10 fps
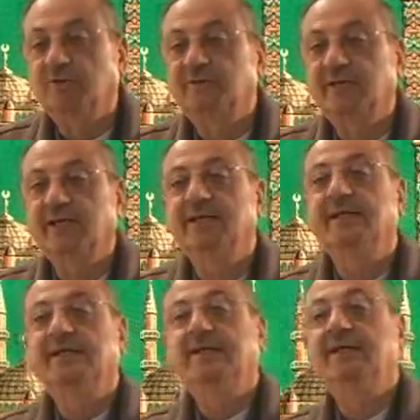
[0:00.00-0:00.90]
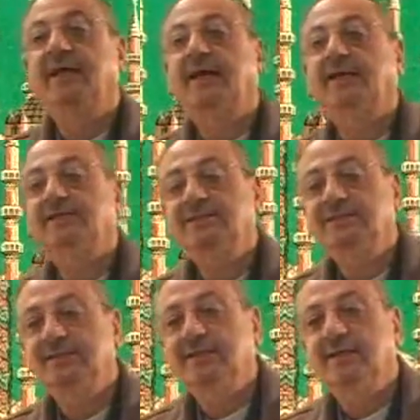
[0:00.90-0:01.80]
say he has
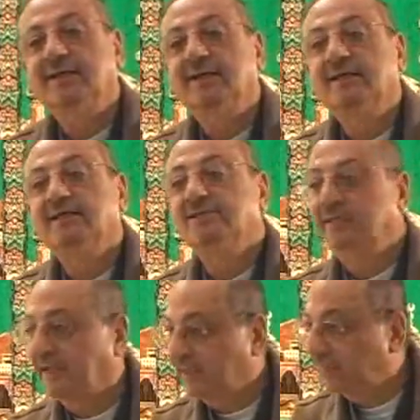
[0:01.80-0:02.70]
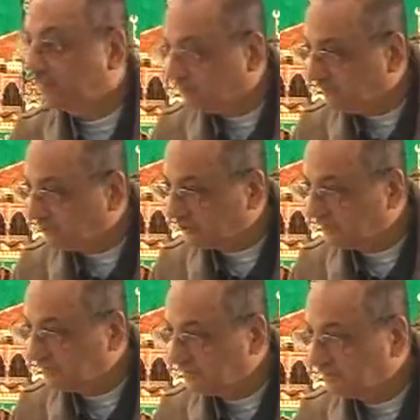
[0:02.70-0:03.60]
taken permission
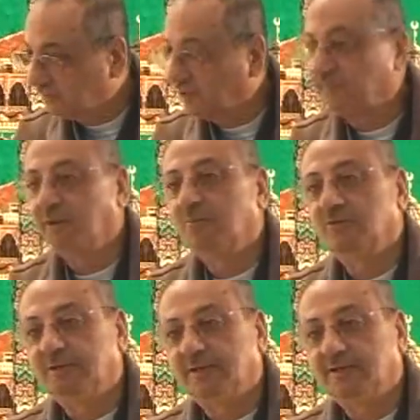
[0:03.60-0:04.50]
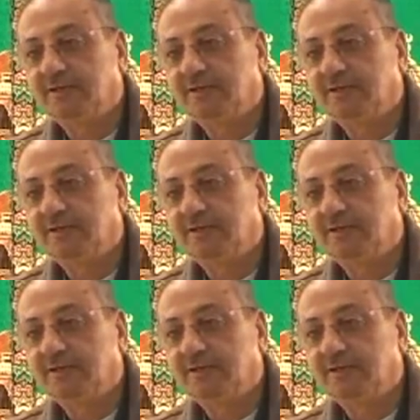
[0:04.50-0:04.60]
from the mudir.